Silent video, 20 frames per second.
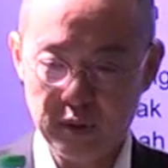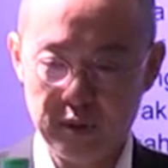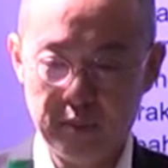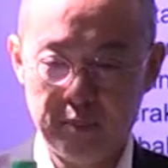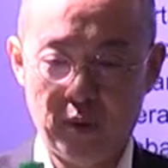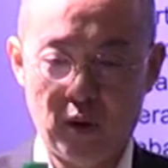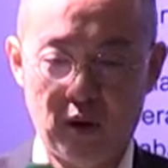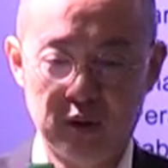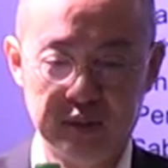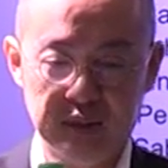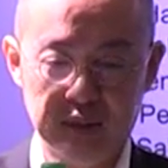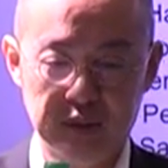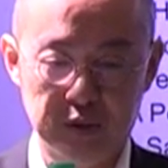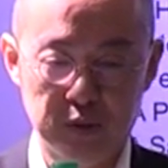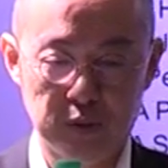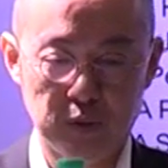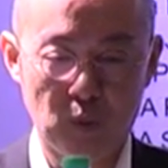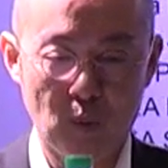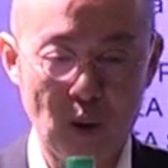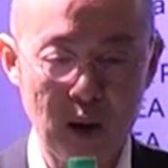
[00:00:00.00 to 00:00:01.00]
We got
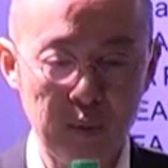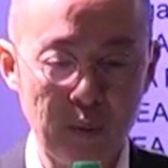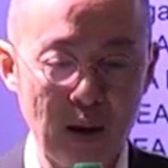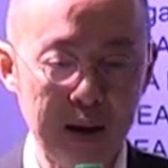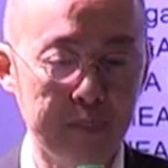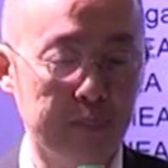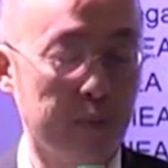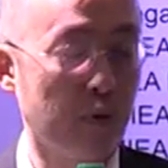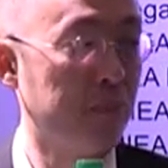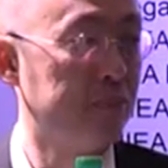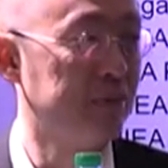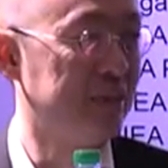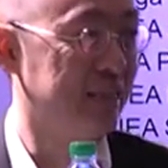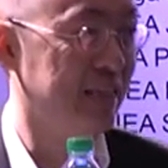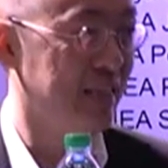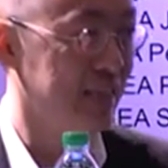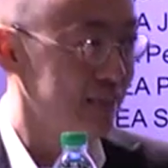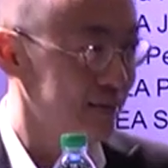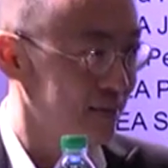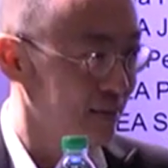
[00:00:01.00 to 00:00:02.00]
into White
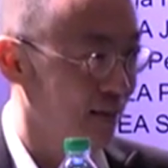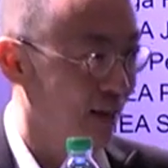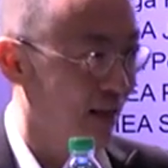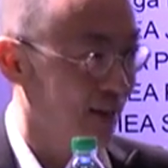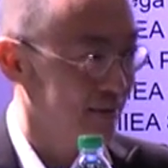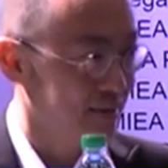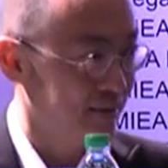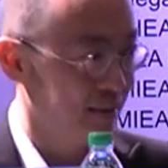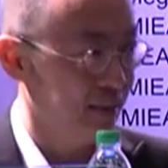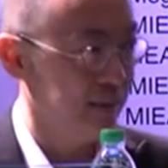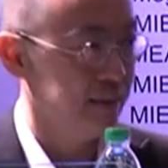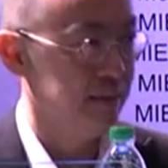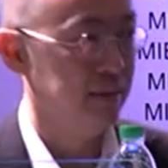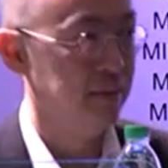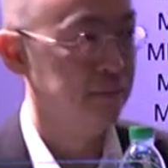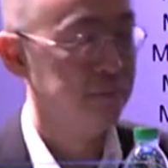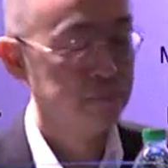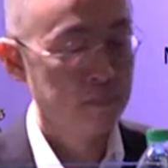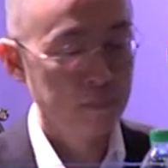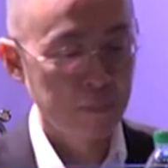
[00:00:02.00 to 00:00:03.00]
Properties last year.
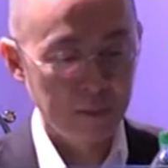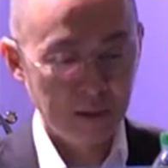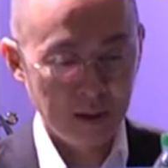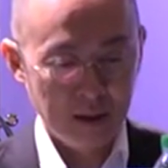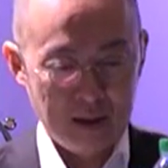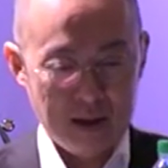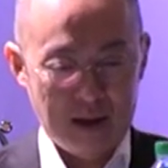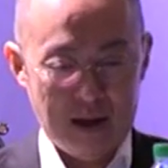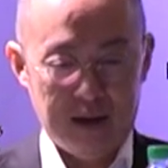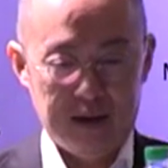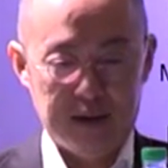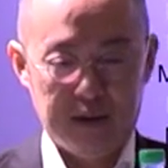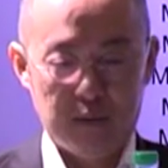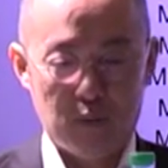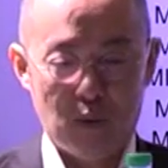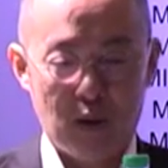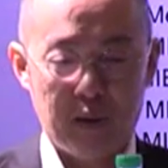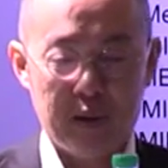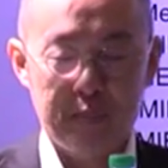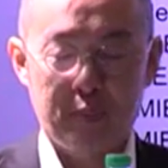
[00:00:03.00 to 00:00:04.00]

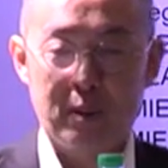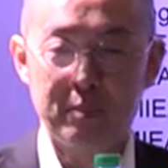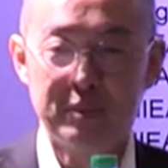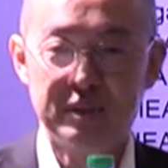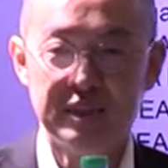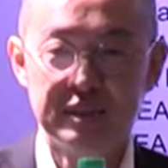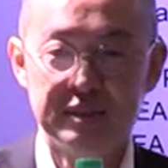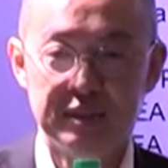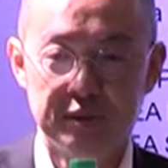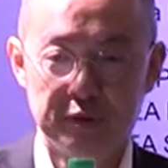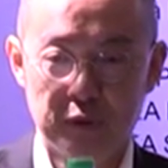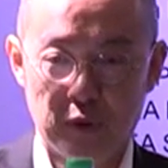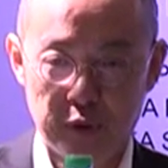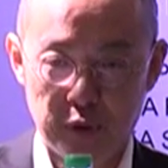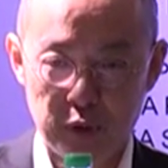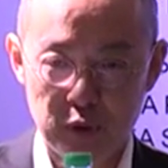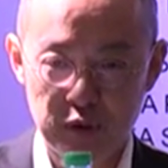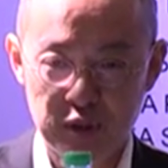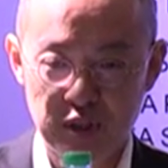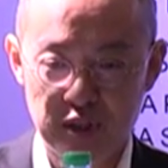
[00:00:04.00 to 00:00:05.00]
White Properties is not
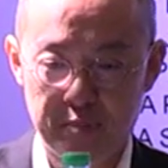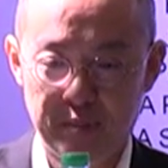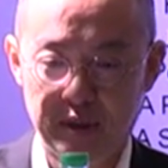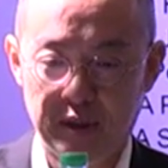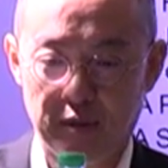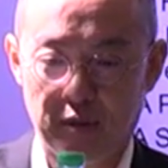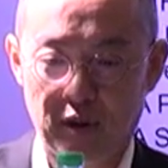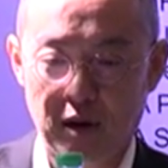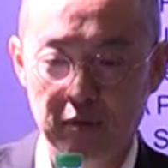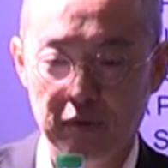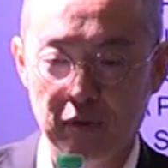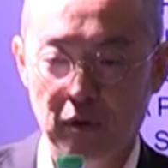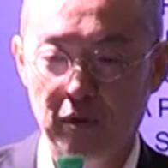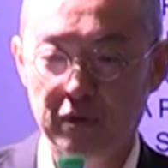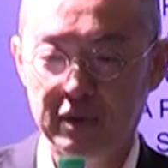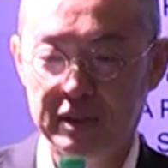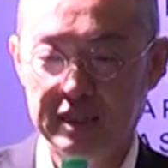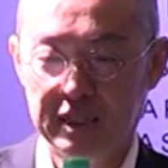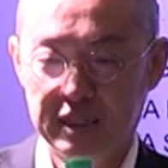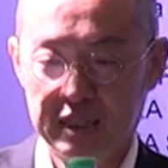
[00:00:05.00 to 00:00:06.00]
new, she's been around
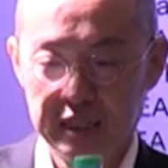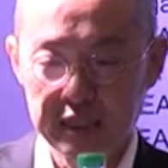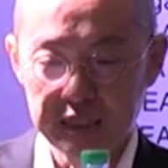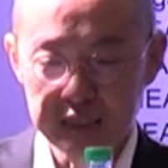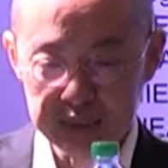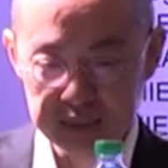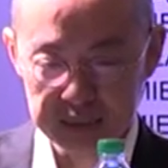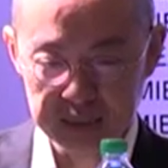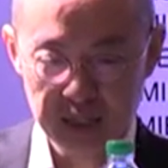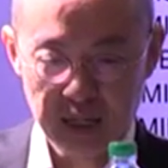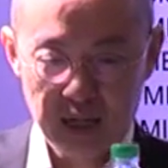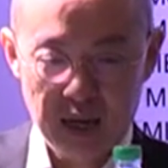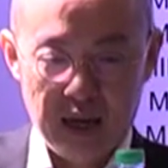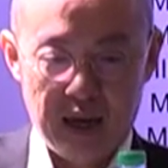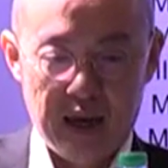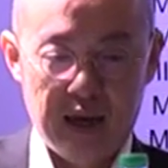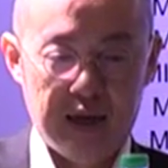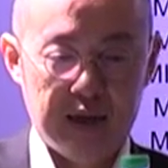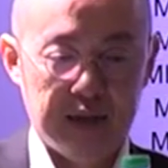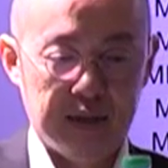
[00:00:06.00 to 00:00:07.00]
for over 30 years.
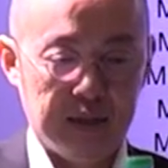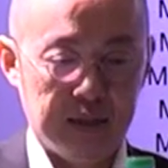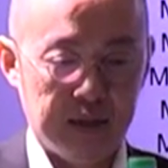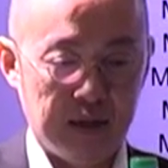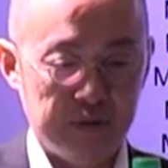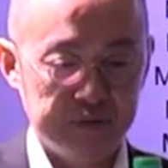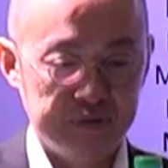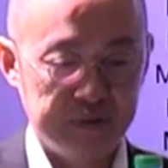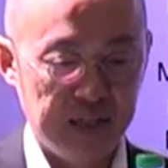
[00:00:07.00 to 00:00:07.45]
And enough